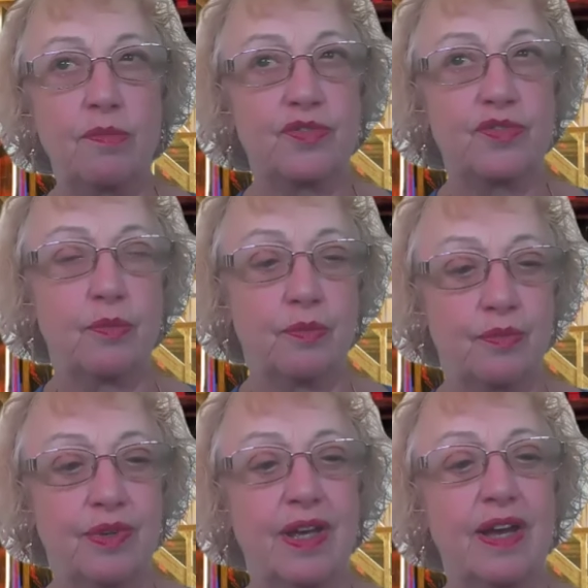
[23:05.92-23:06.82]
Yeah,
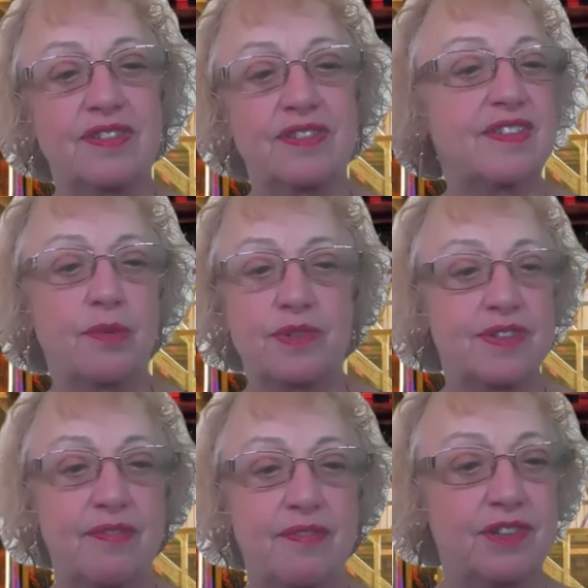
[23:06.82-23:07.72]
since I was 7
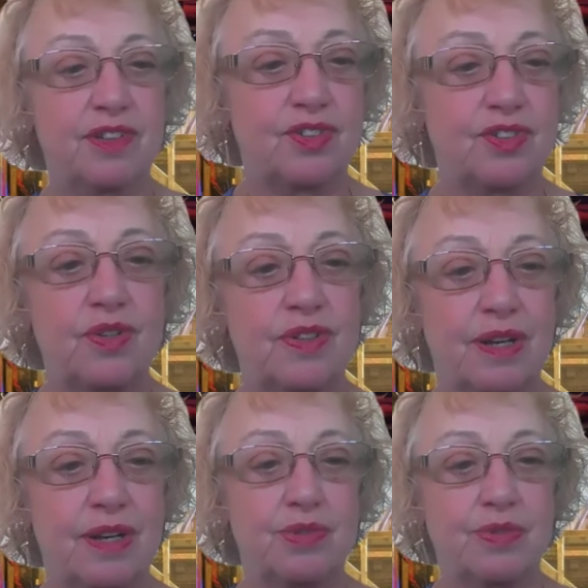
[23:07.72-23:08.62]
years old, I was
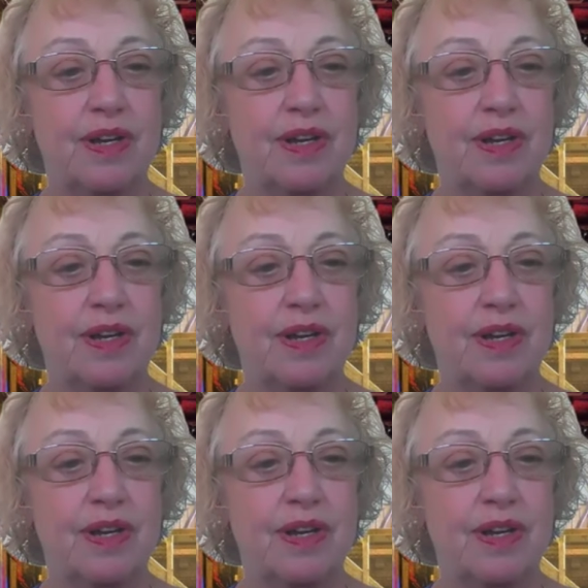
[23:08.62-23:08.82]
writing